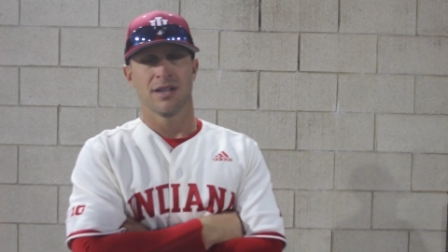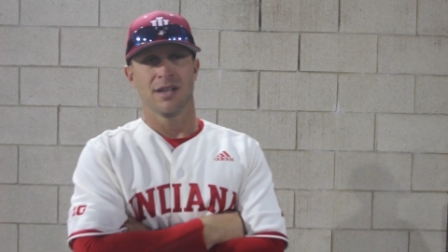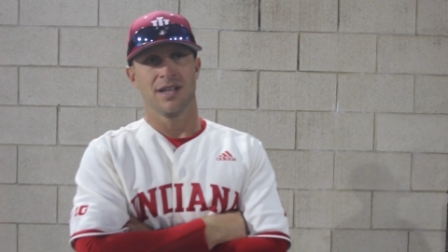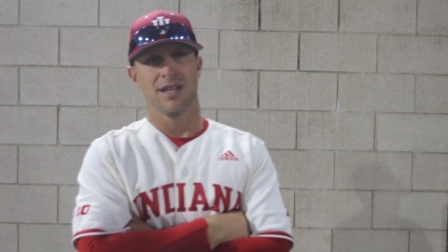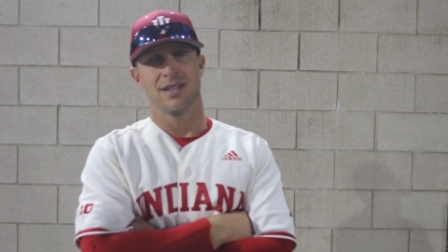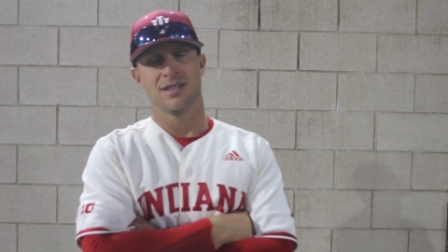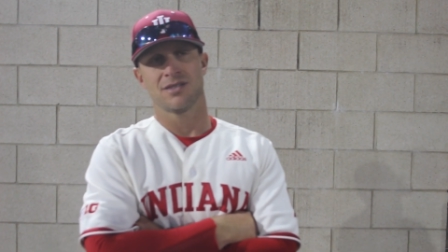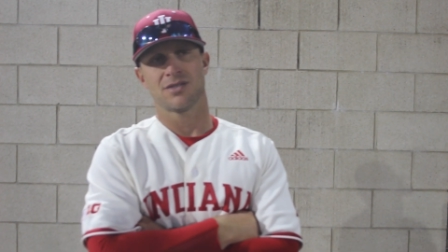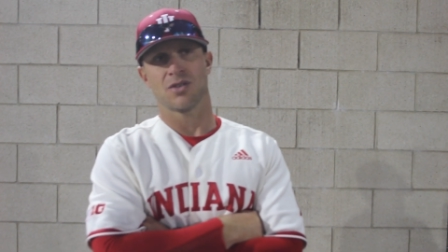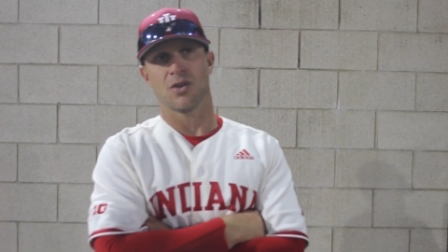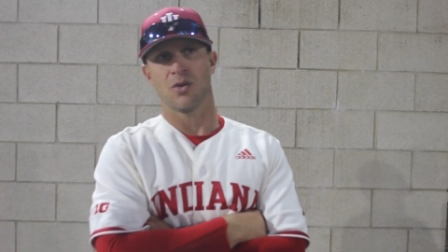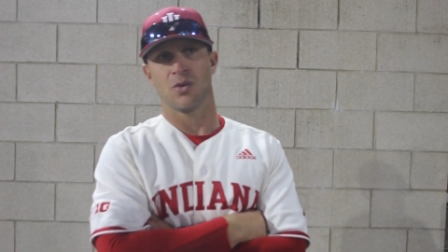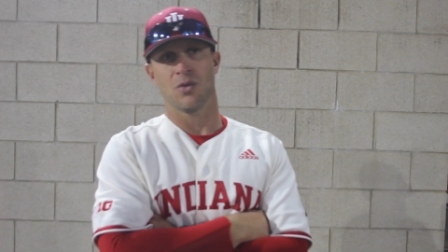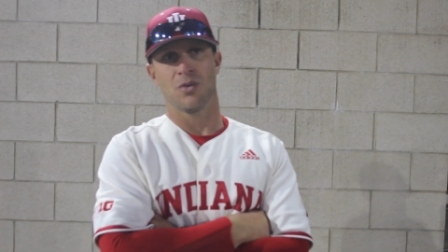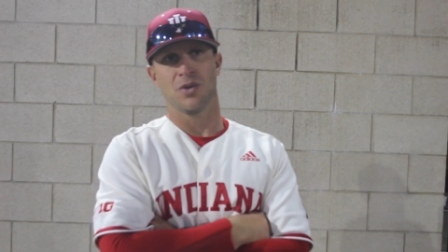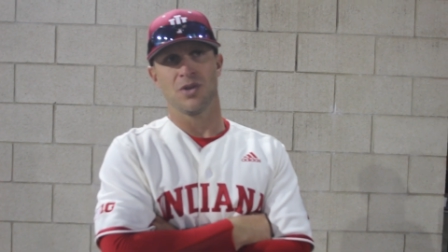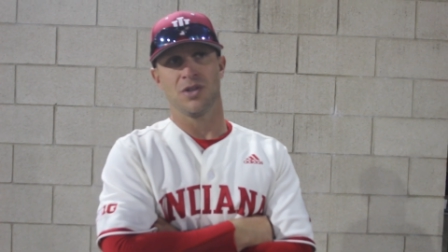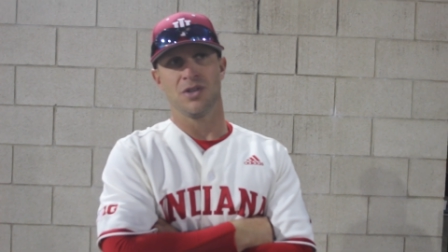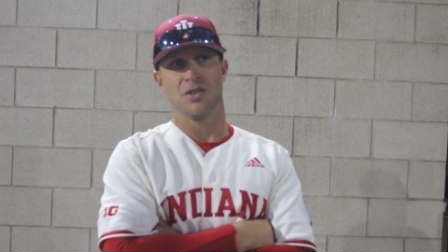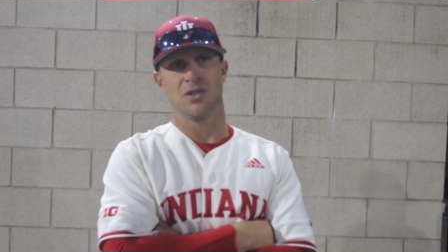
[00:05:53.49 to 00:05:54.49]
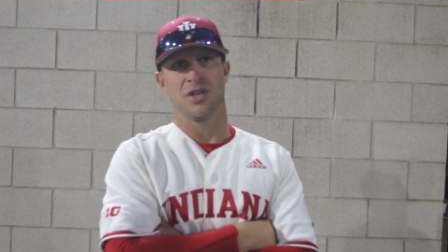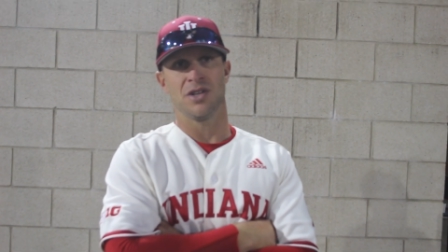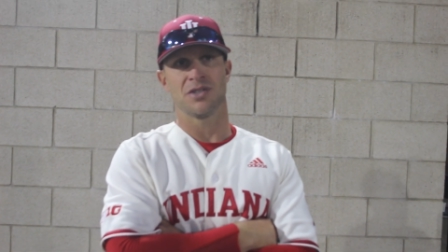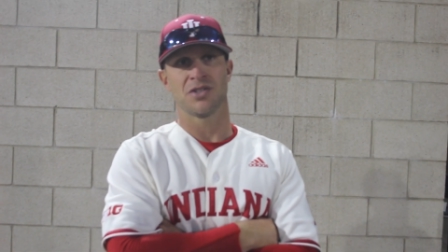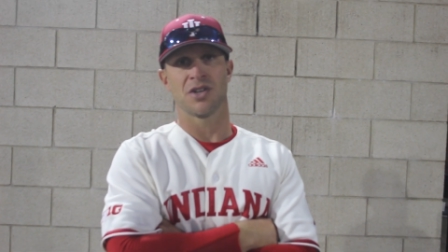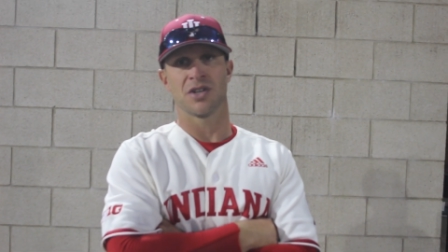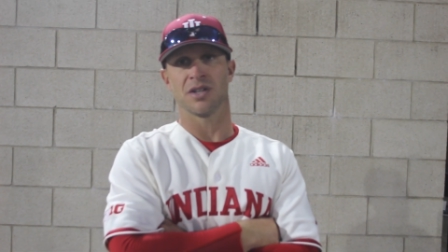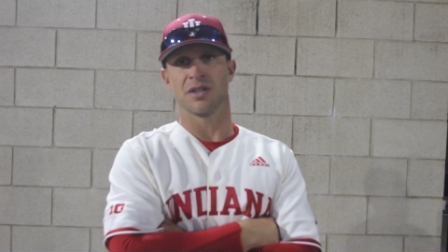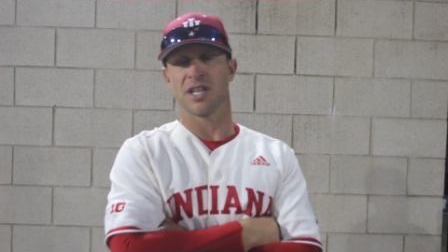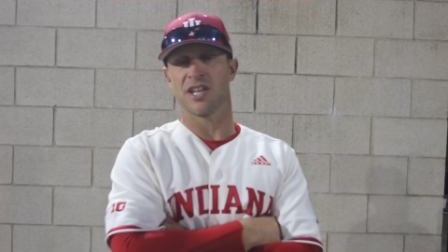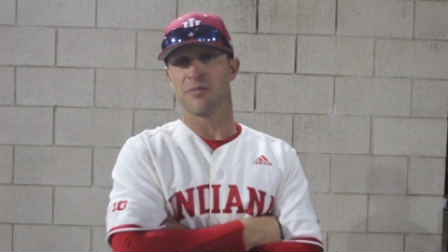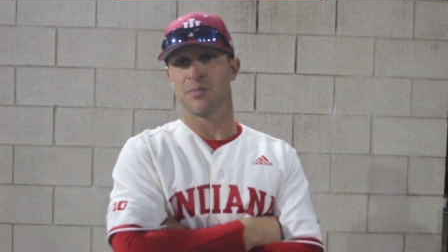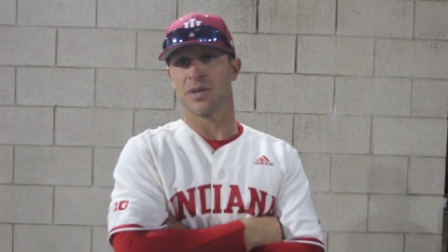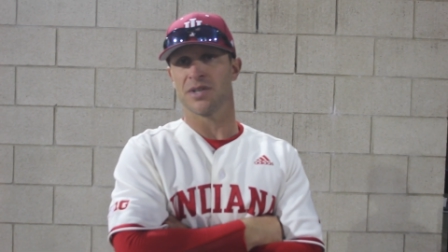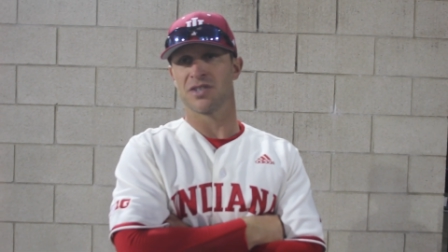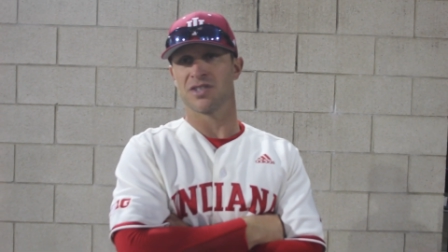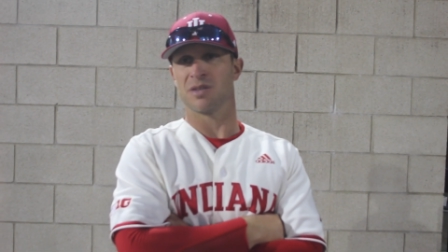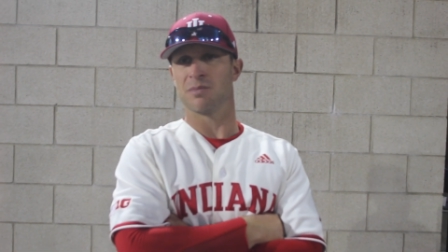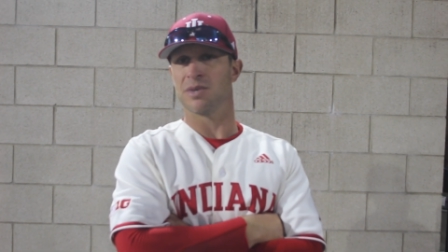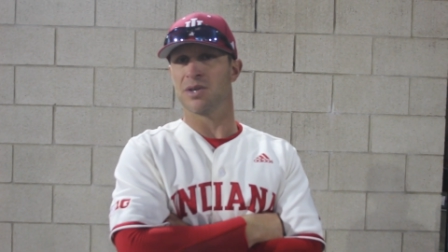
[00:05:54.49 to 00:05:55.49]
and so he's going to leave
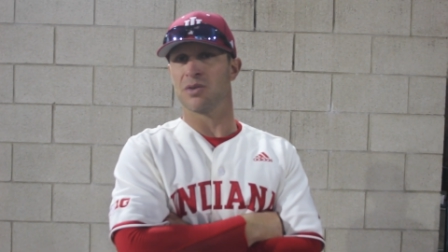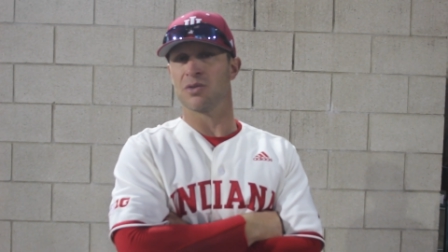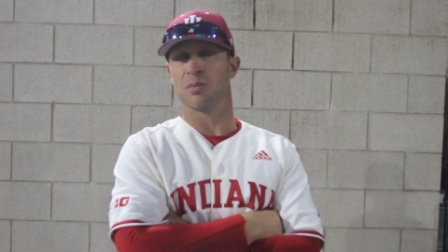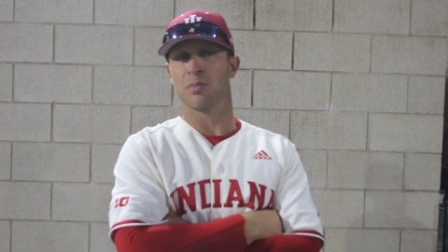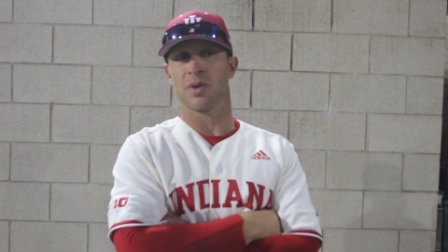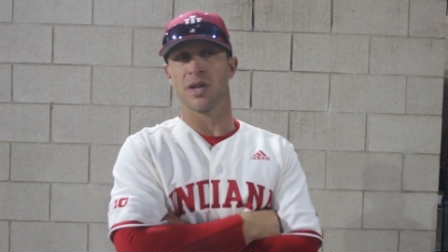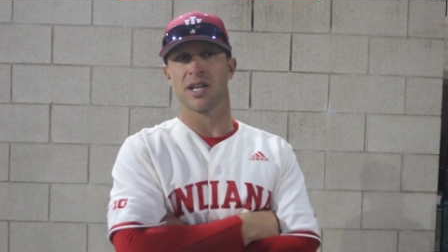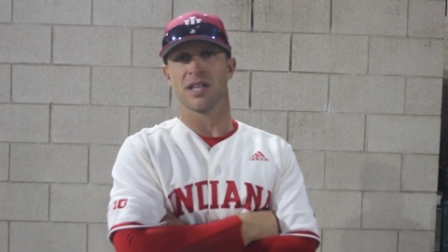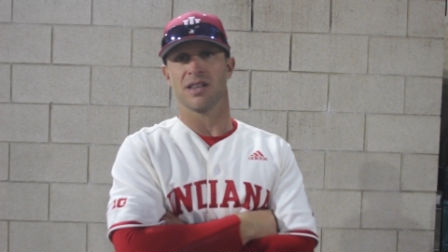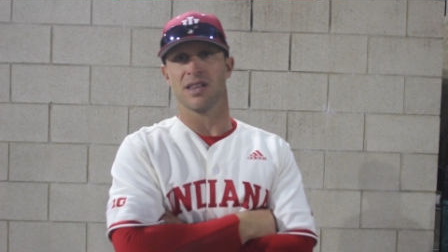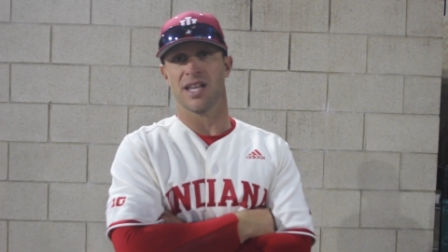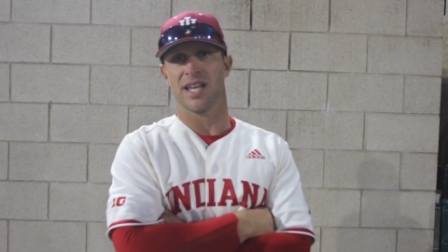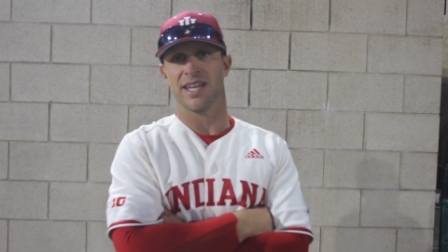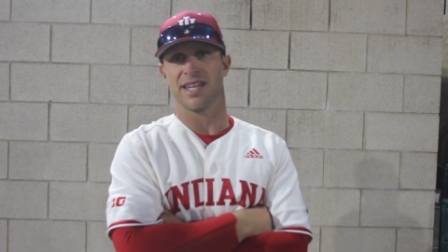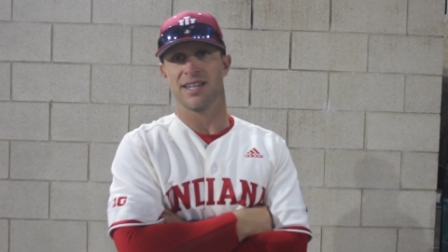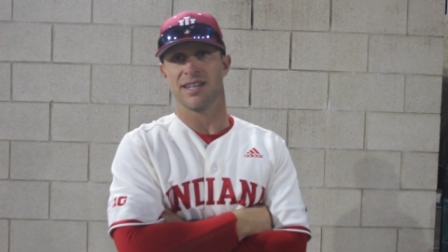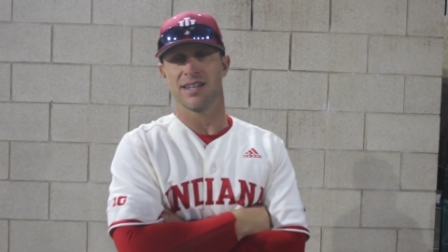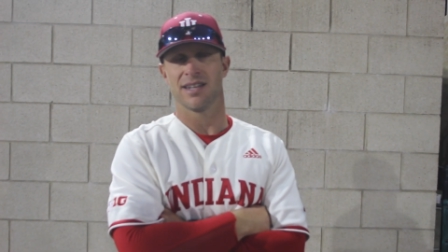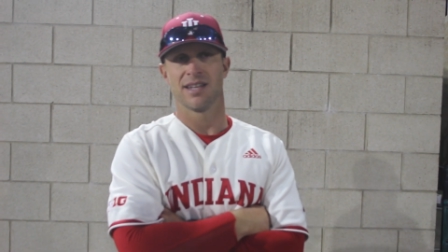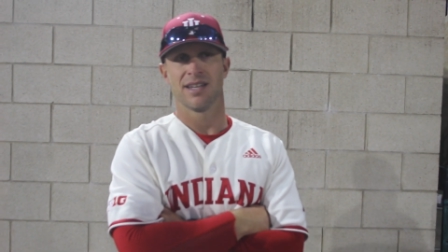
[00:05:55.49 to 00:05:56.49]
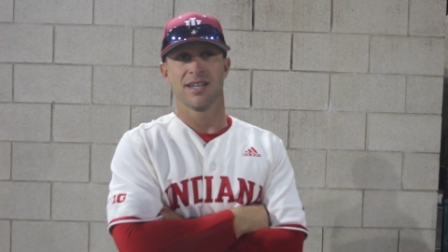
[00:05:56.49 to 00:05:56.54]
pitches in the middle of the plate late.